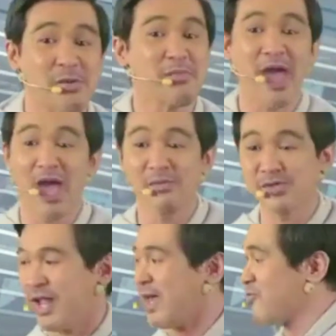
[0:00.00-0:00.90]
some
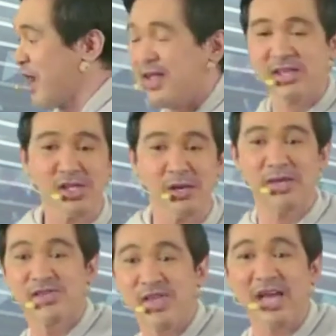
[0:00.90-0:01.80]
games, like creating some
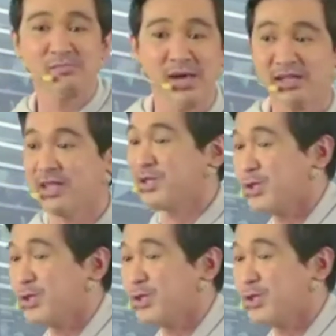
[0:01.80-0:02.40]
excitement and